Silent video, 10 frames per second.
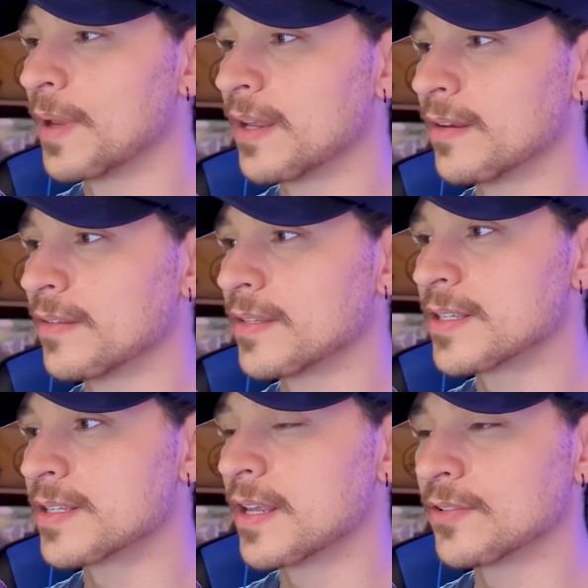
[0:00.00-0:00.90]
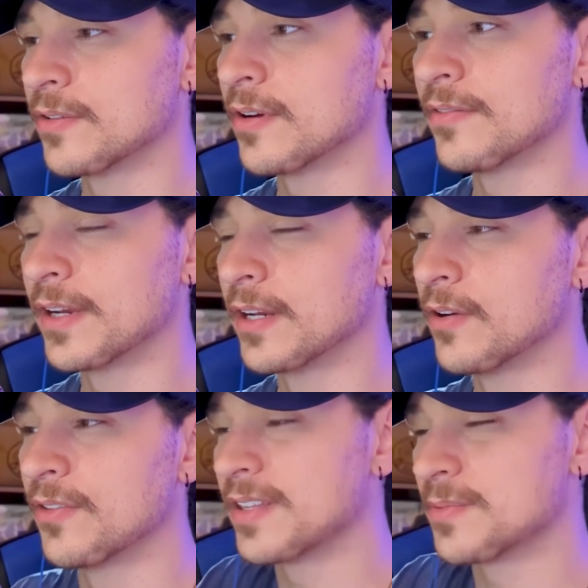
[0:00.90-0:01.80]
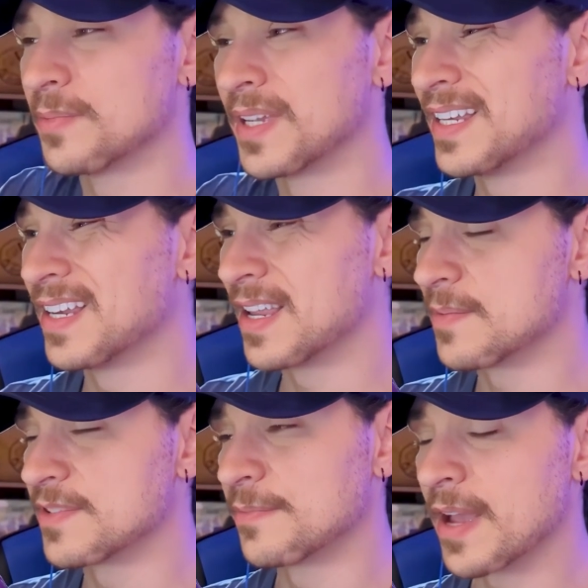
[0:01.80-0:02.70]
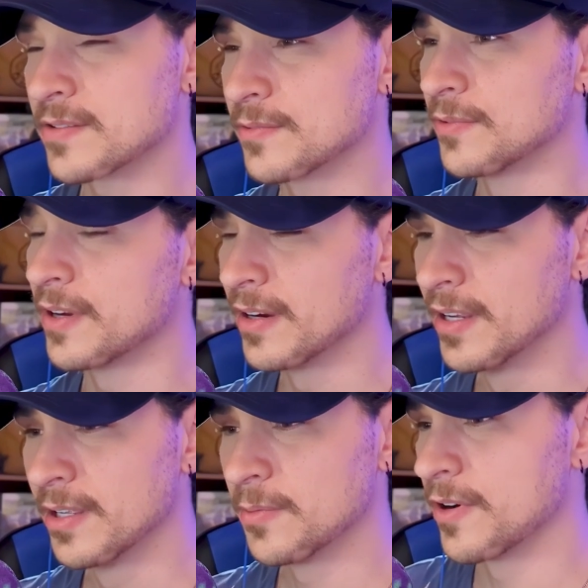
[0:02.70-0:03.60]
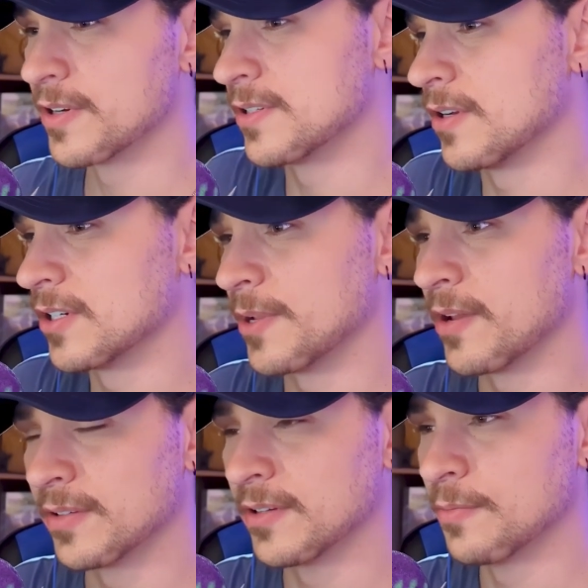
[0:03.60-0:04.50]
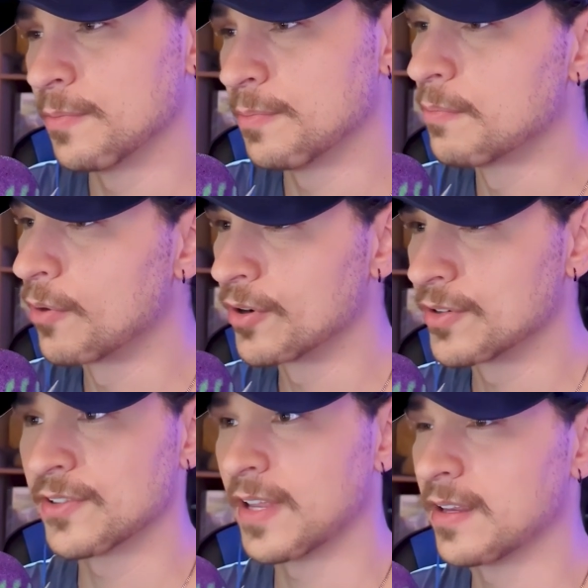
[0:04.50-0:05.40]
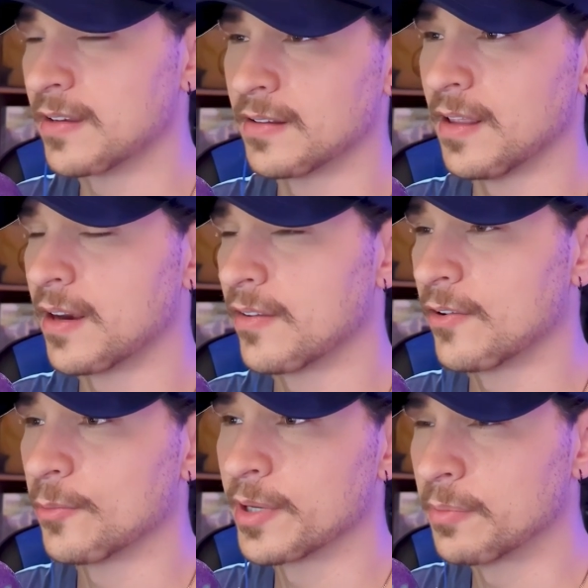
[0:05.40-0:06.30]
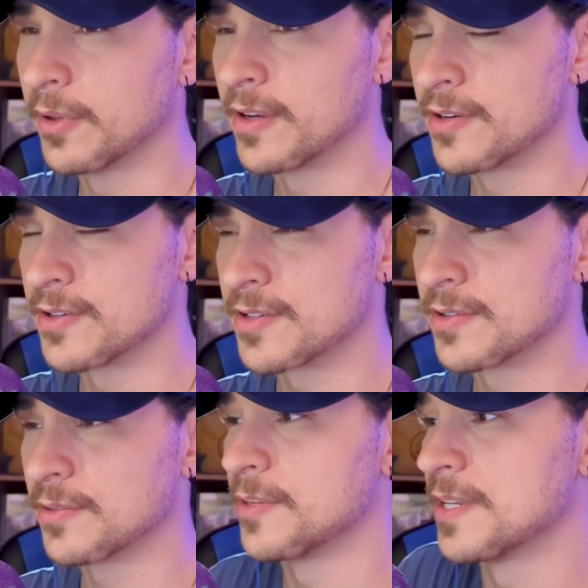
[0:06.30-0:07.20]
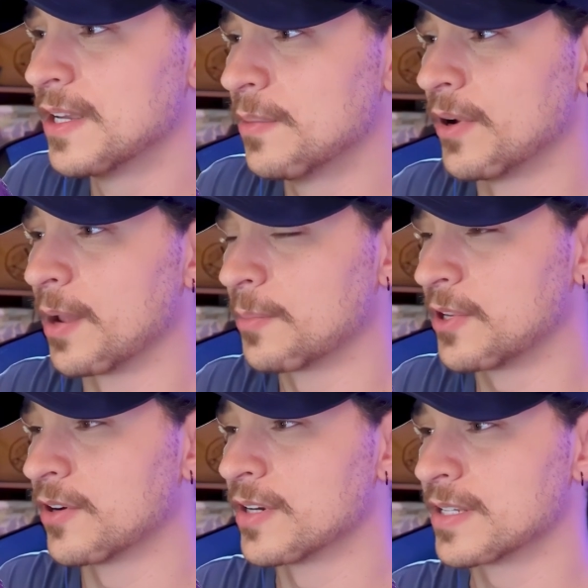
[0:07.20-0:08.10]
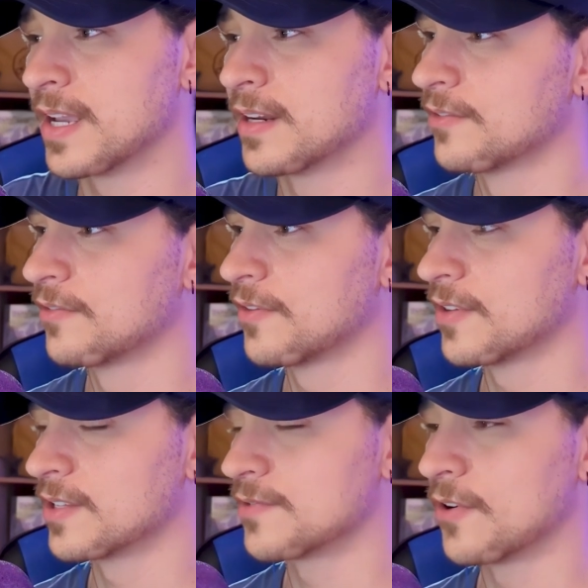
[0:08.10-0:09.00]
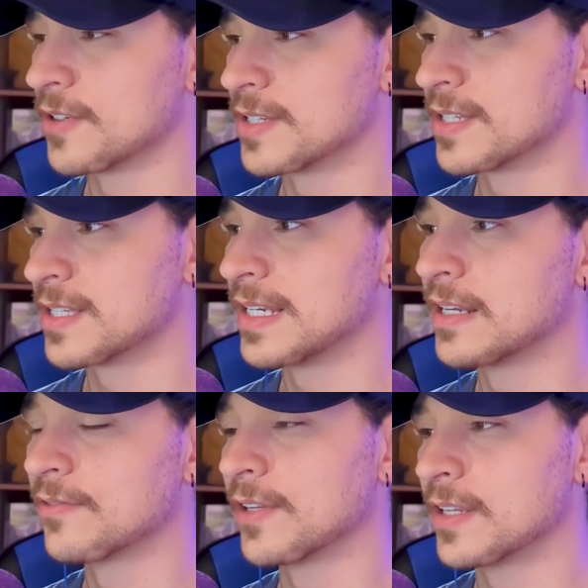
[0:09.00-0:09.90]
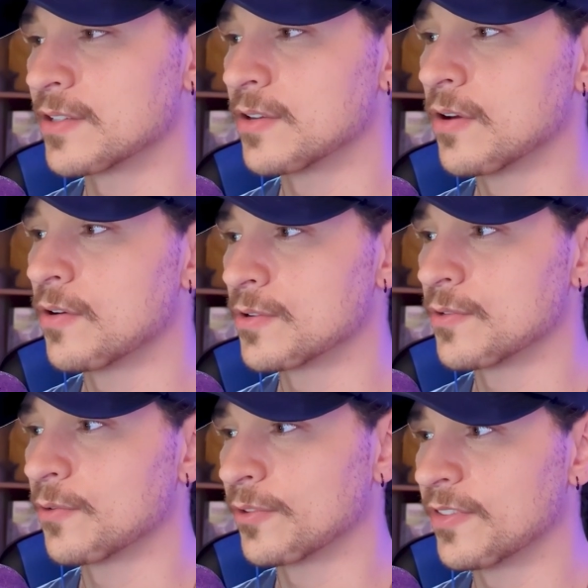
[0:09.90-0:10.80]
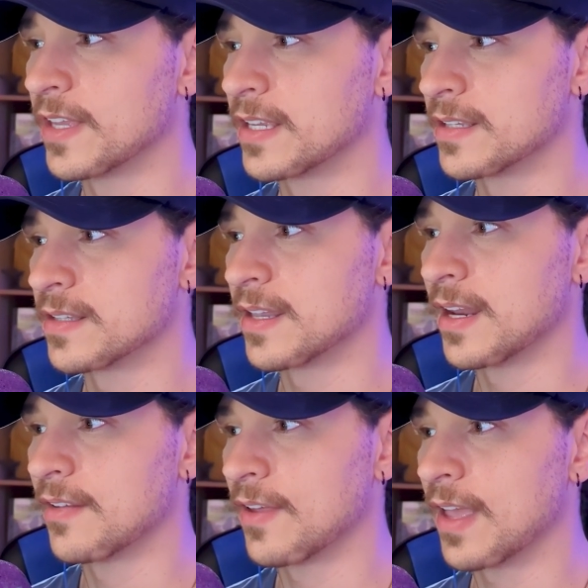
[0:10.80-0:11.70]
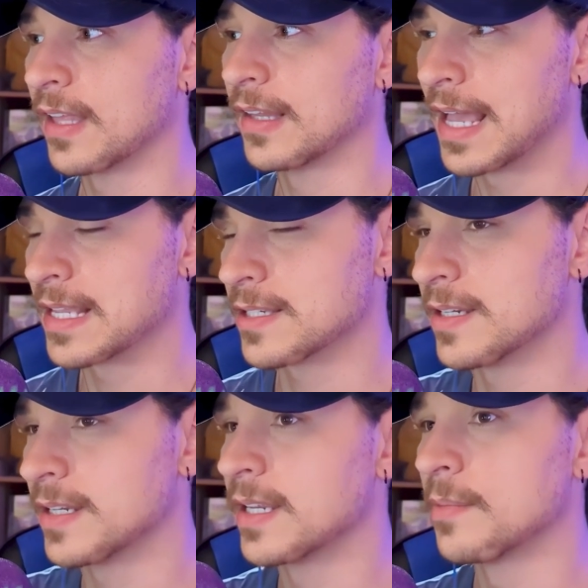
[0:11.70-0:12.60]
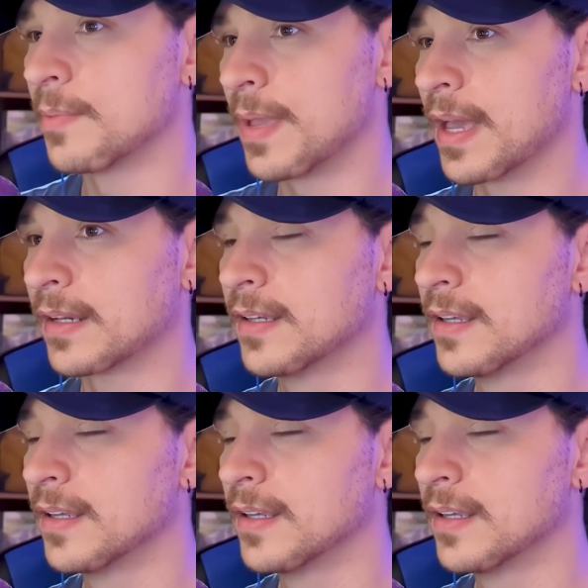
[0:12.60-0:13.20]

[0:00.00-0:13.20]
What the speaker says: been the center of. And I know that some big names have passed through there. We already talked about, you know, Mert and a lot of other big players in the realms. But I'm curious kind of as far as its significance goes for things that have had lasting impact